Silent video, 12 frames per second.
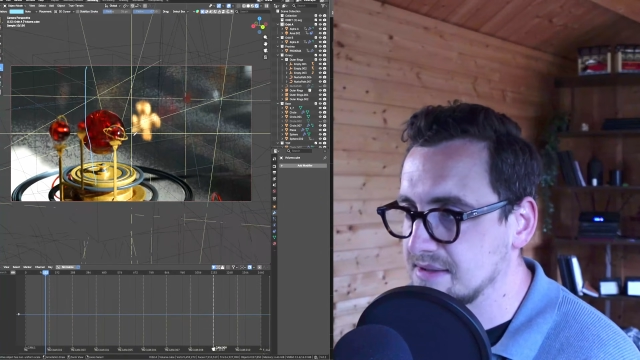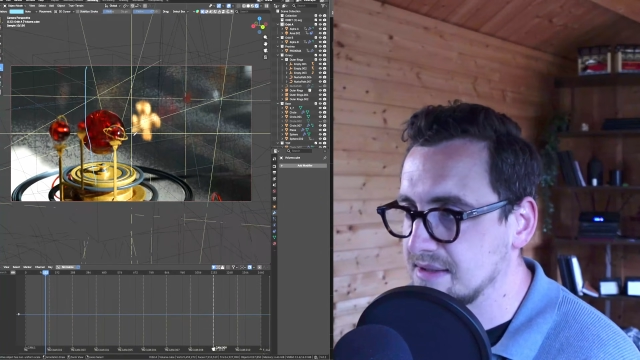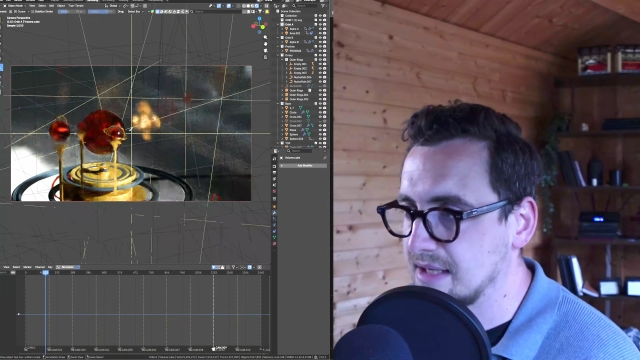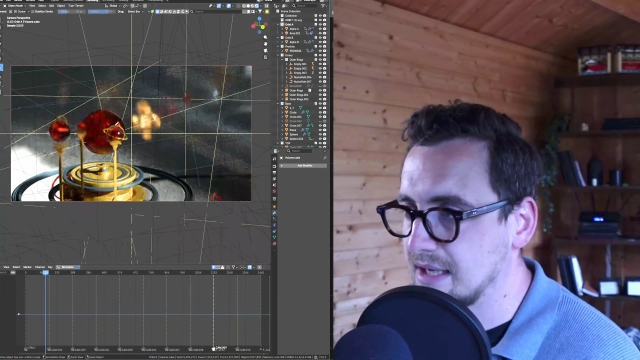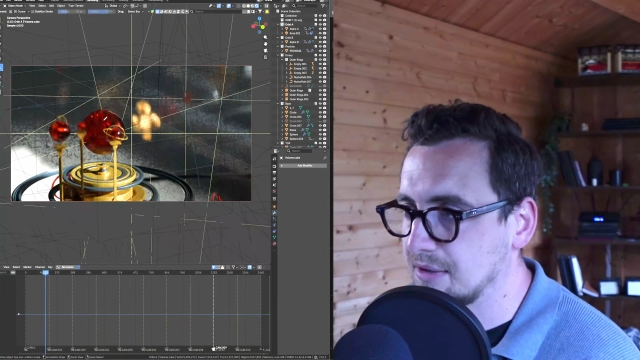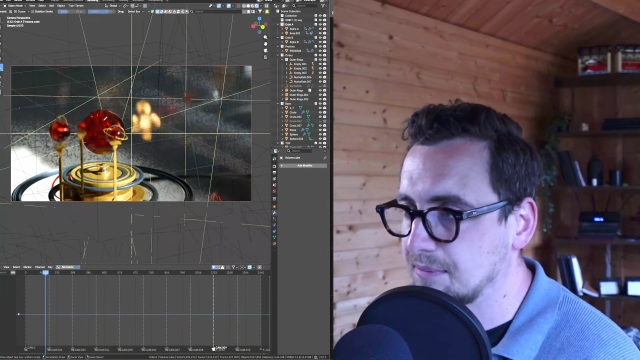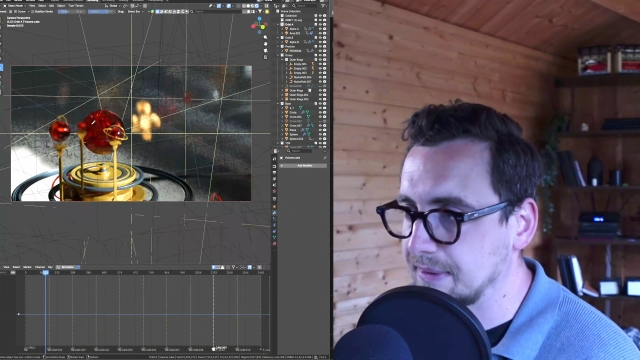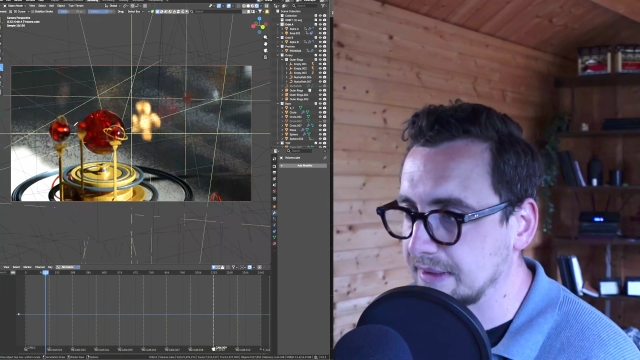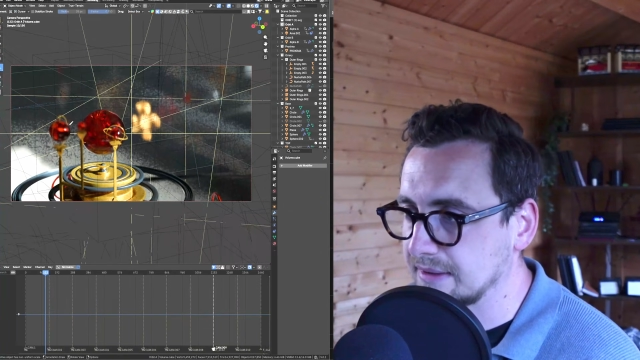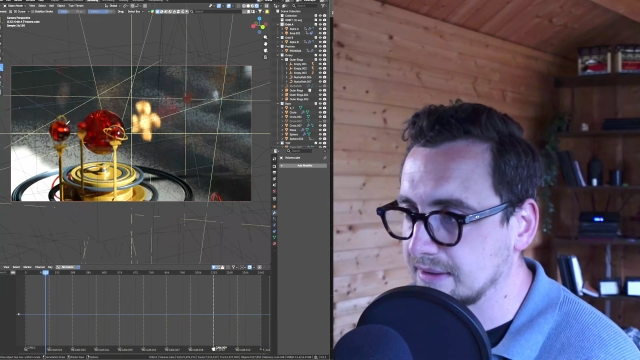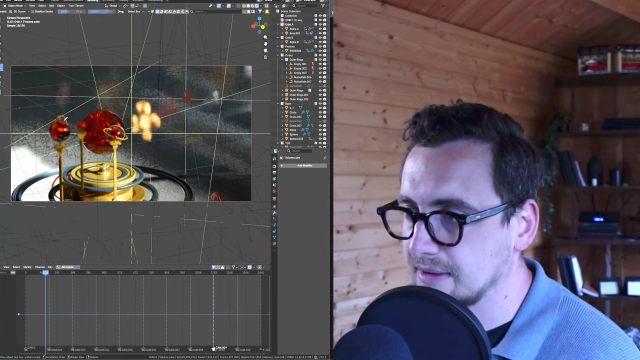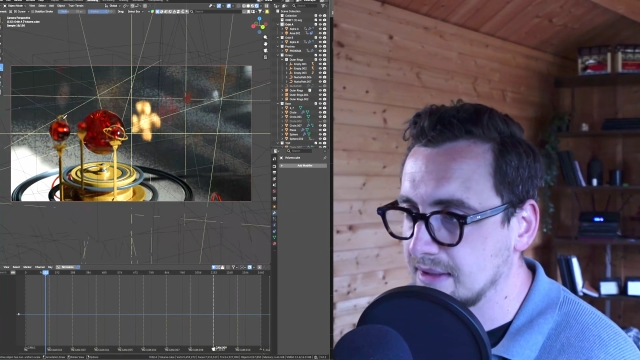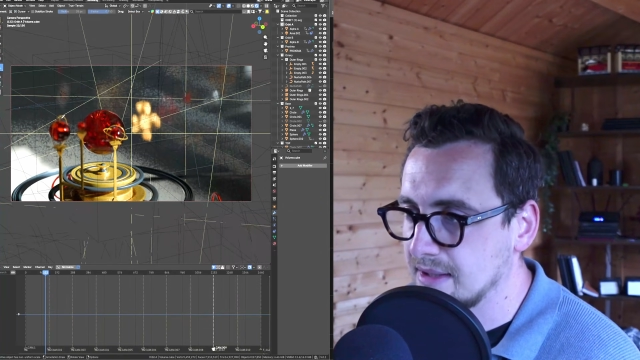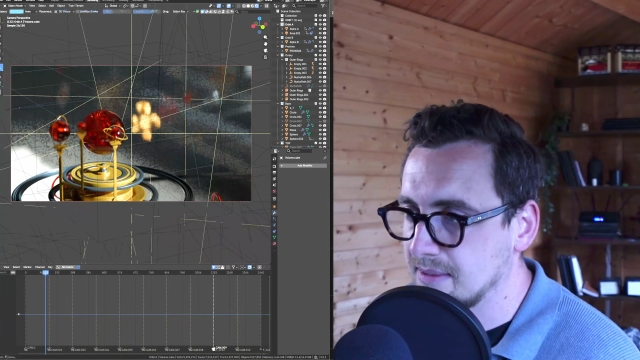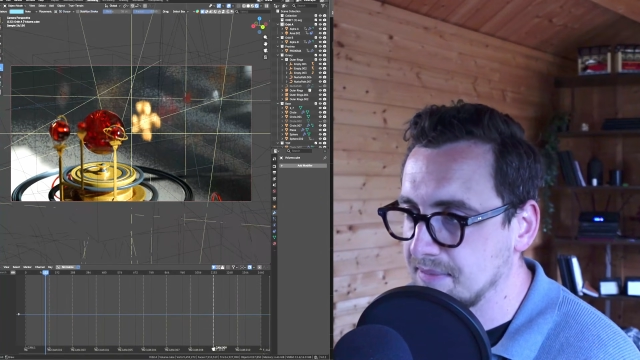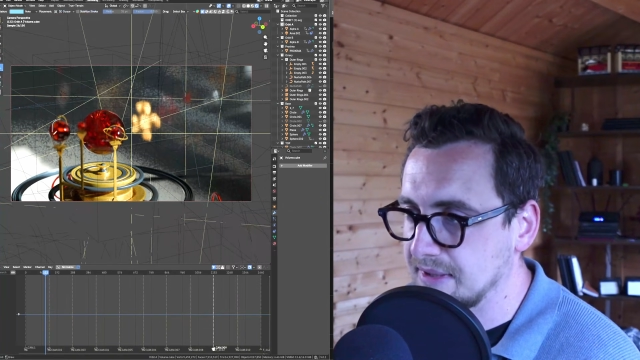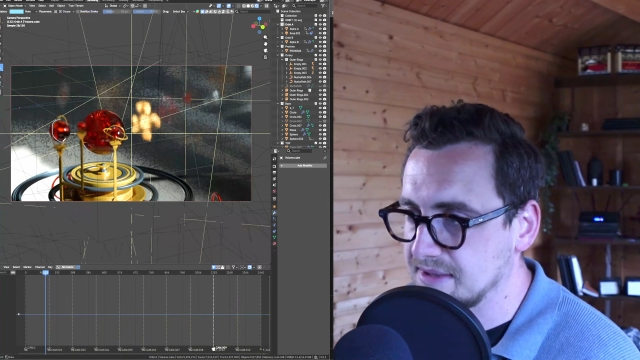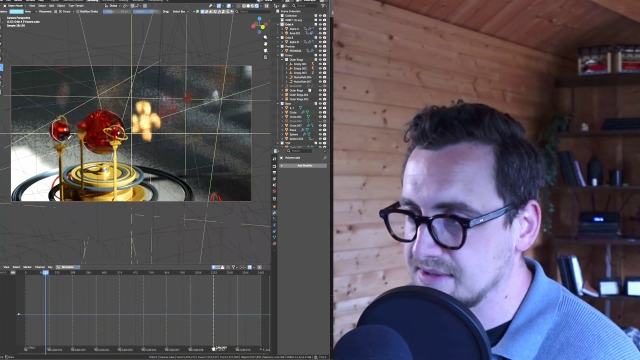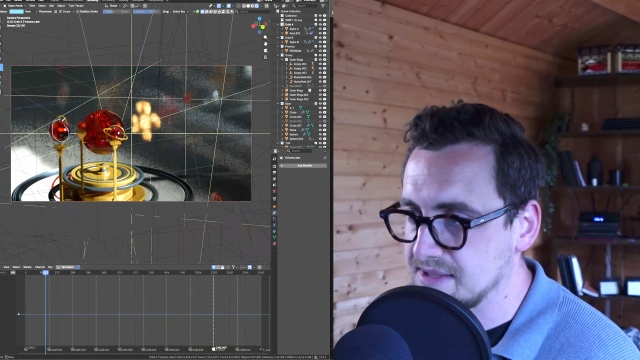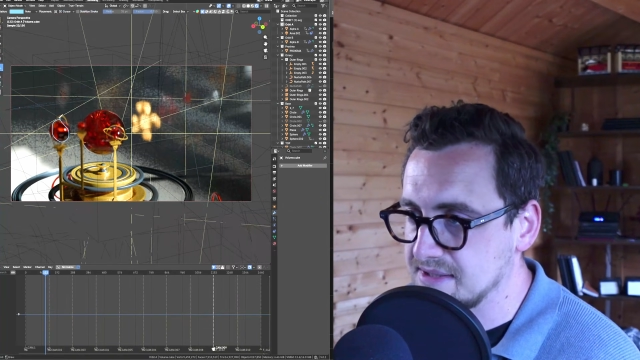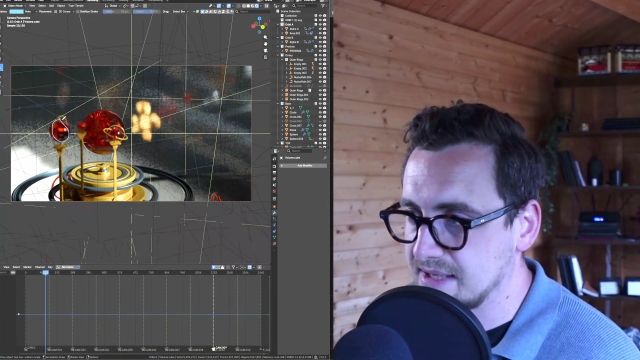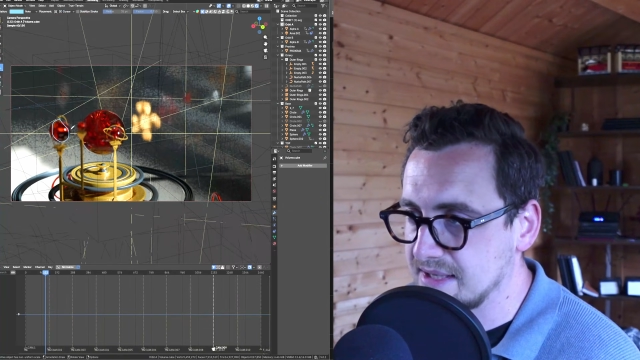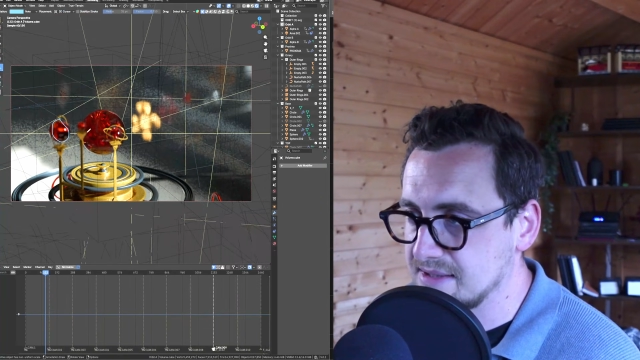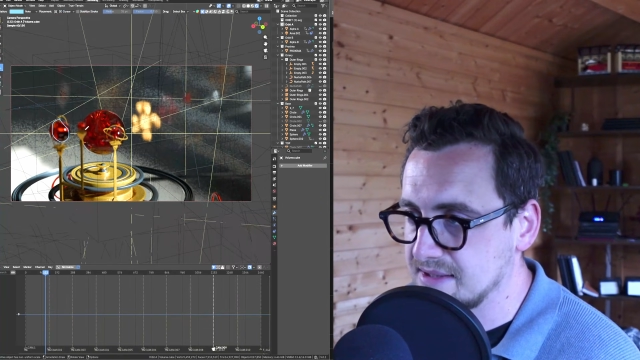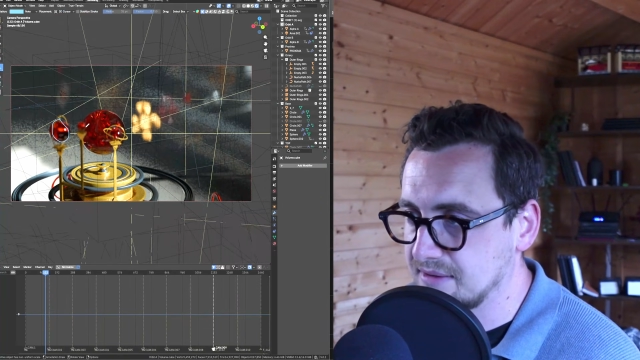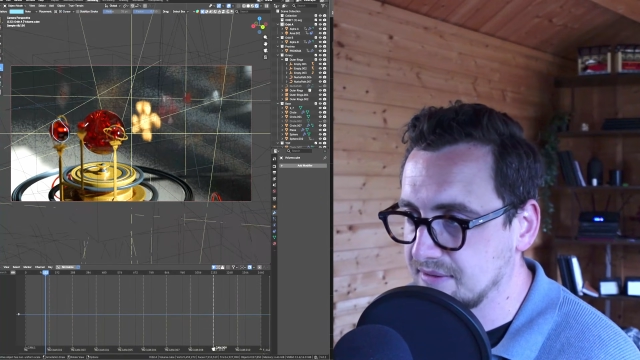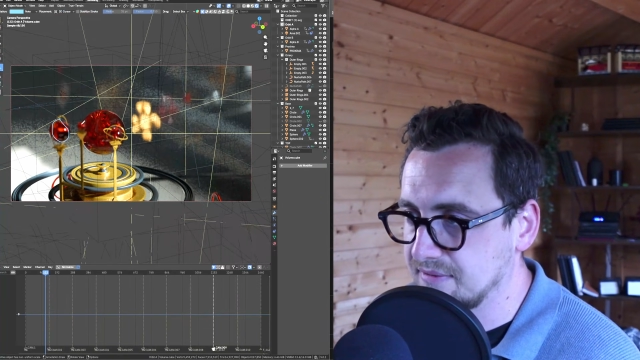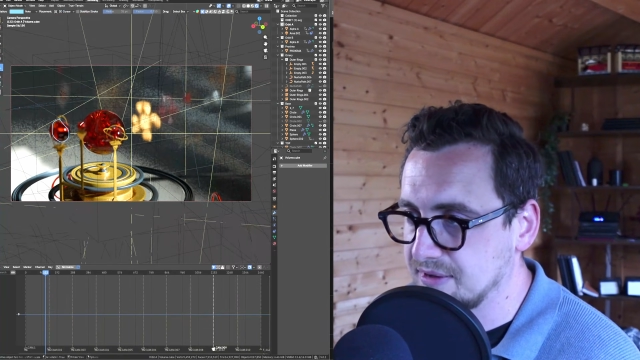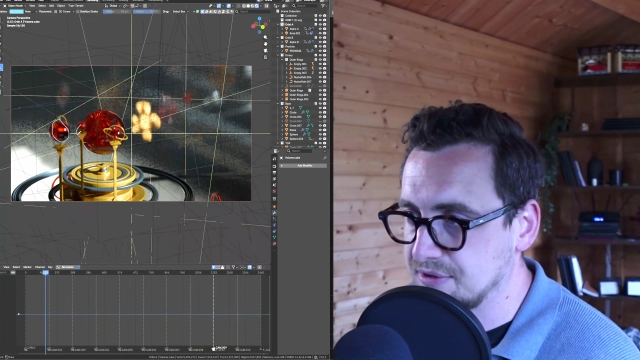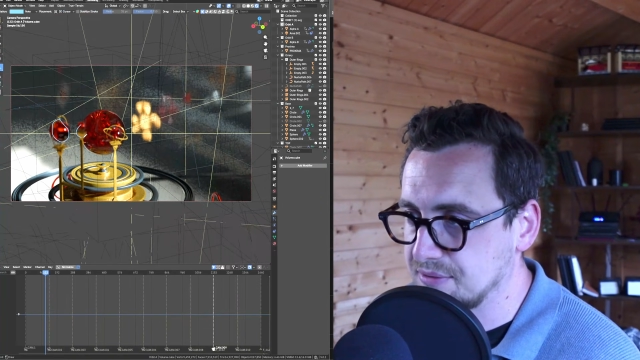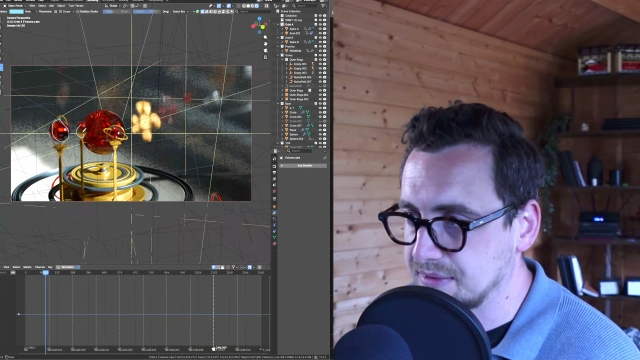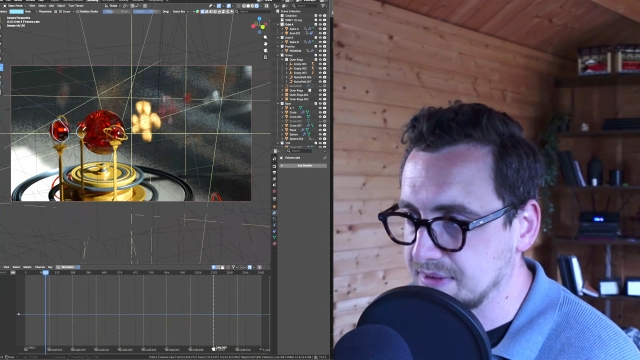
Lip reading: helping because these guys that are visually